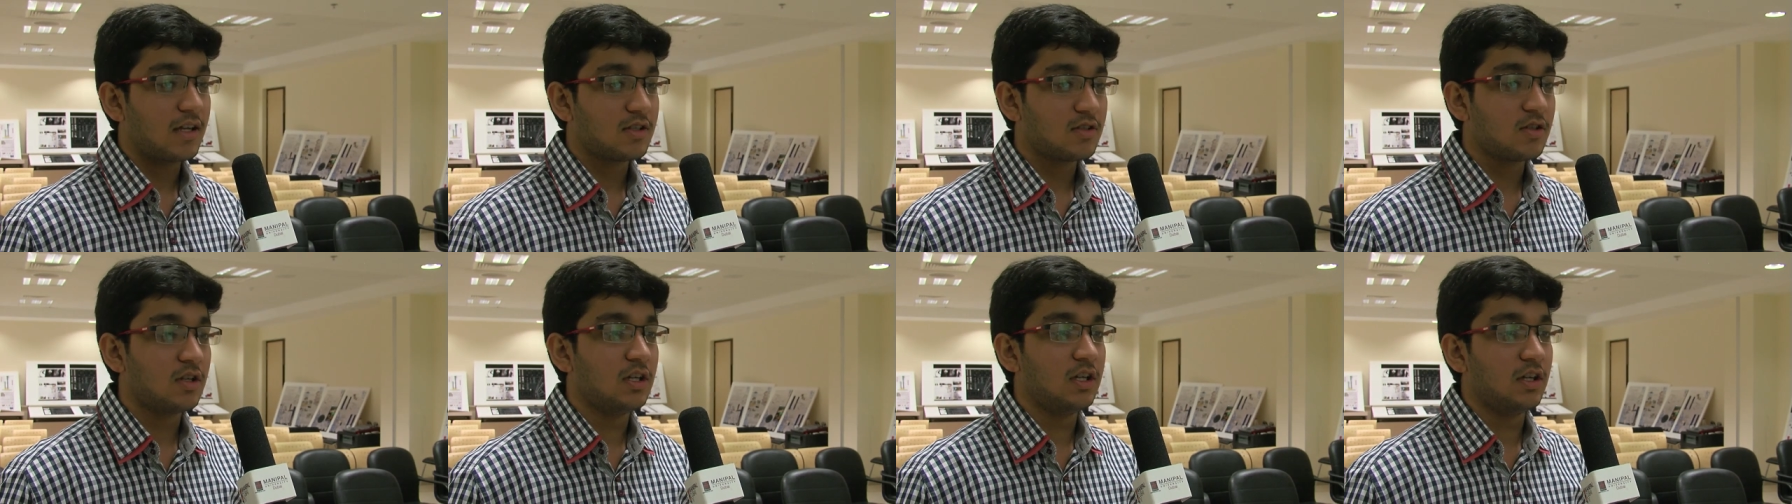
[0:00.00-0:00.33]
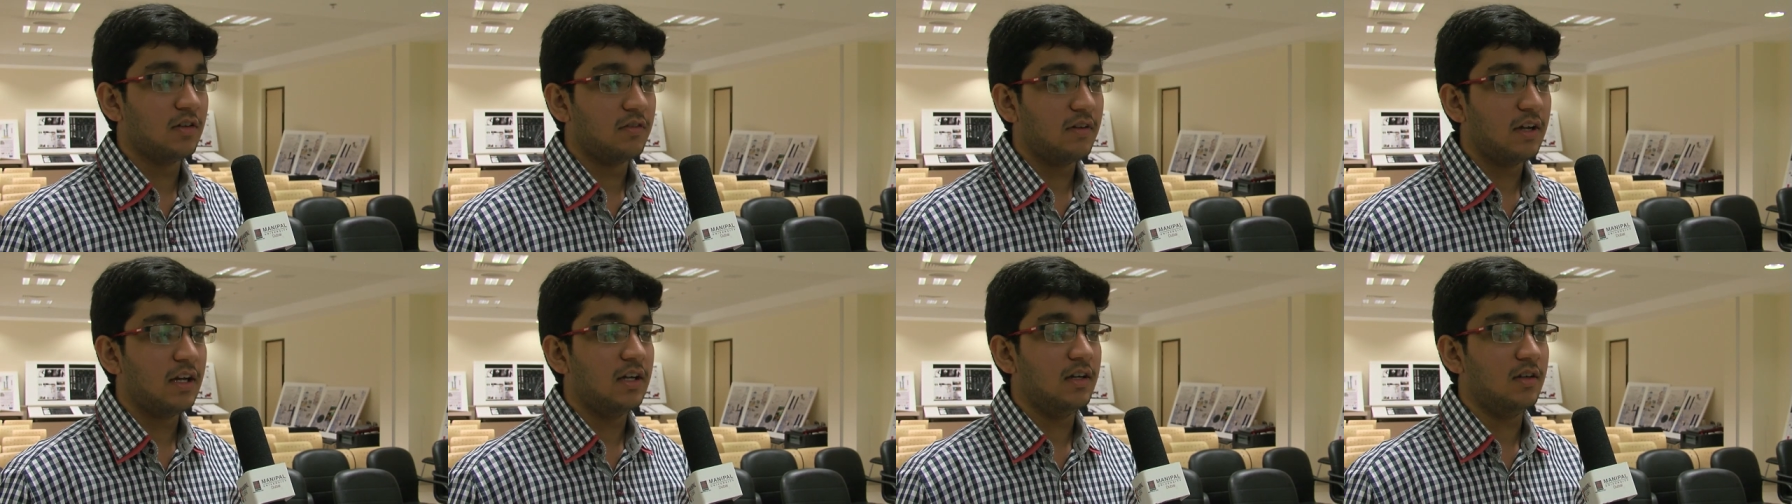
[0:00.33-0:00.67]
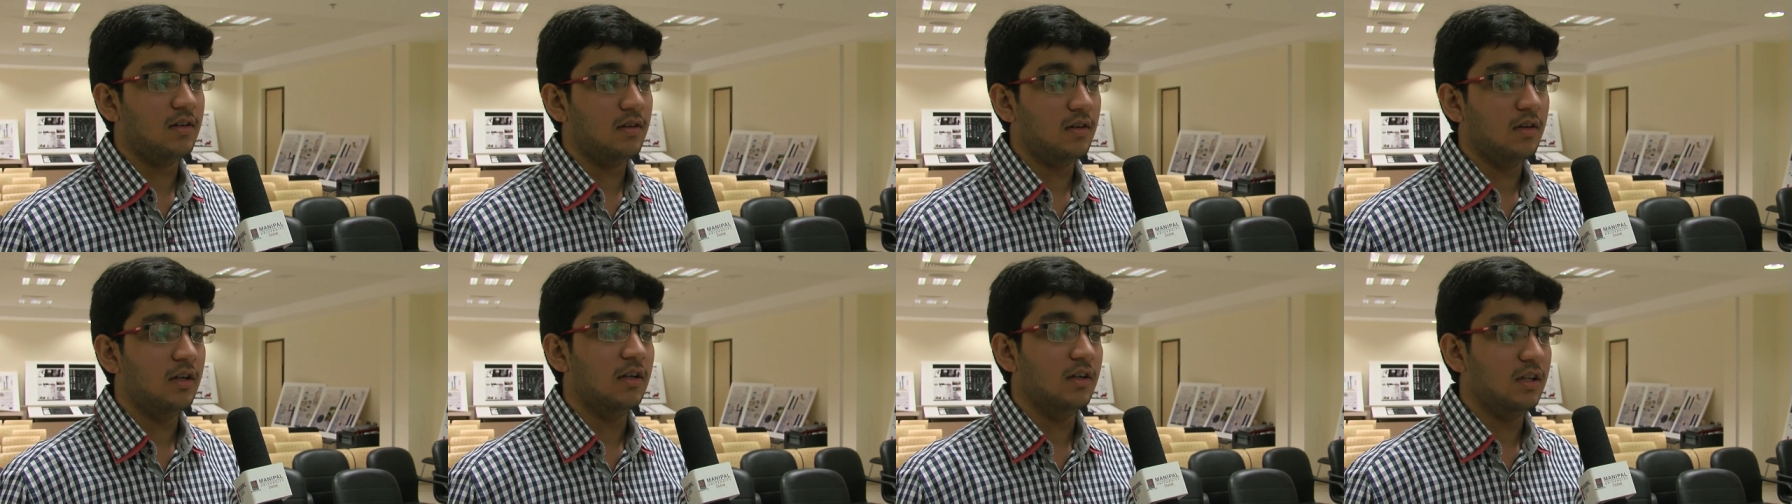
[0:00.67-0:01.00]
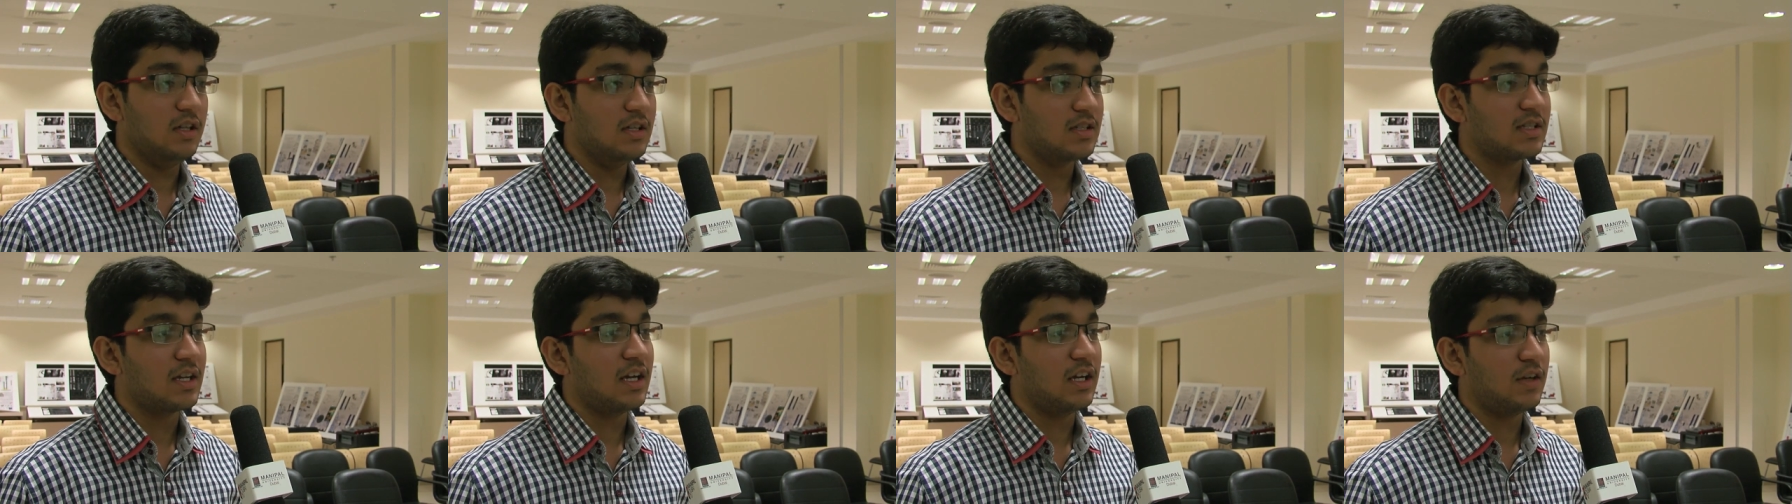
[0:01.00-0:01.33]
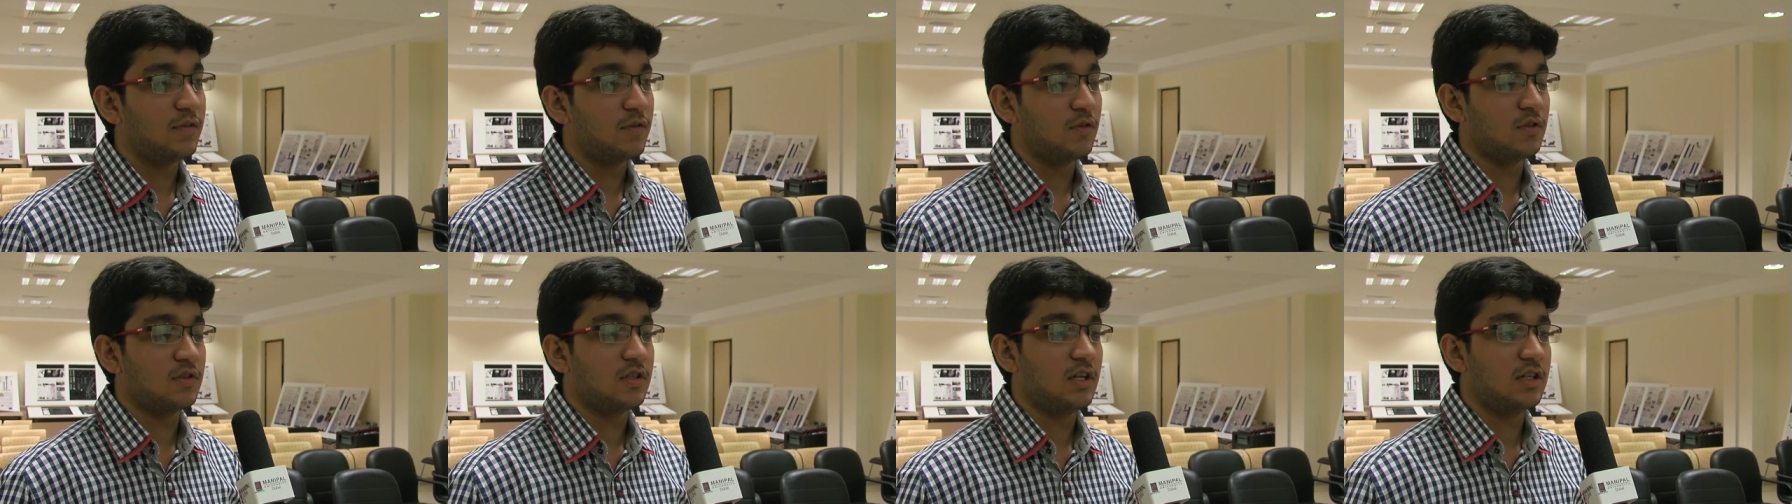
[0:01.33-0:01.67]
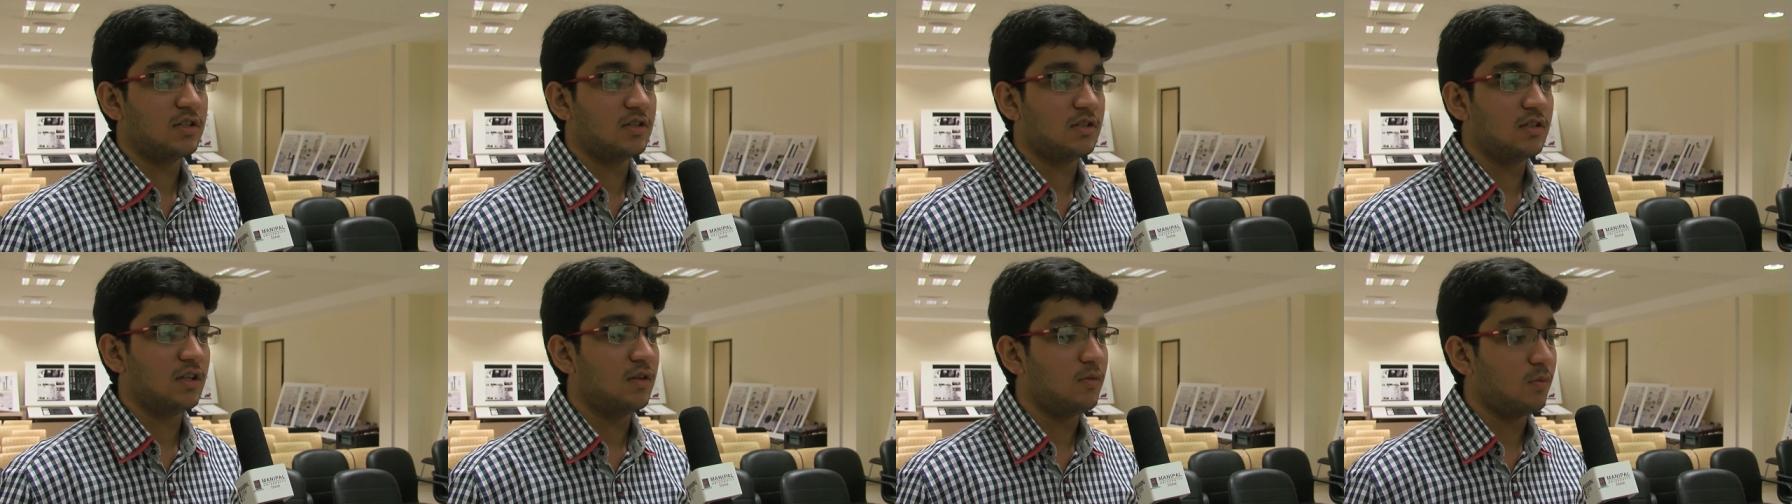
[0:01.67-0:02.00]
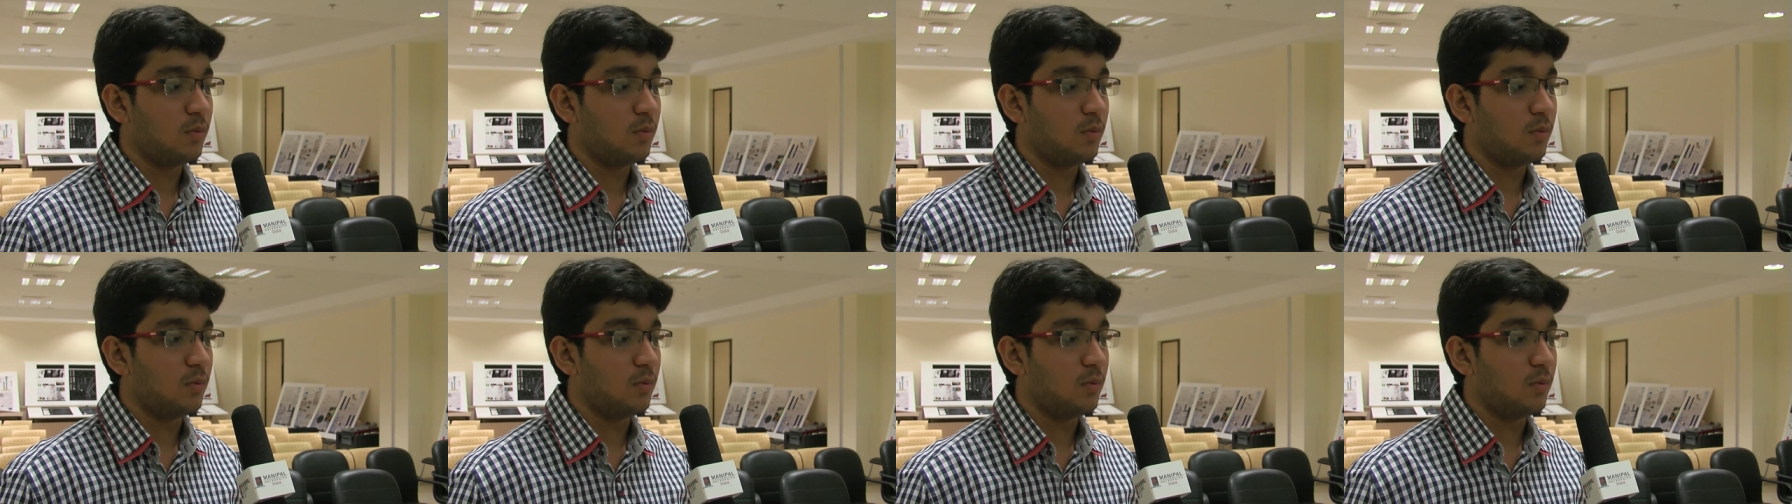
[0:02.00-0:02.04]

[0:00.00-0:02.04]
actually a very insightful session,